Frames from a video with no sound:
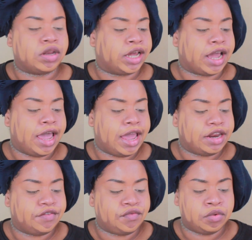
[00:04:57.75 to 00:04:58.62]
Like, I
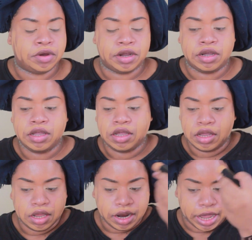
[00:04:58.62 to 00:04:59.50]
had it for
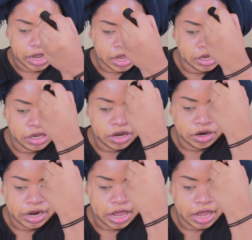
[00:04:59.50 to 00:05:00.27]
like a year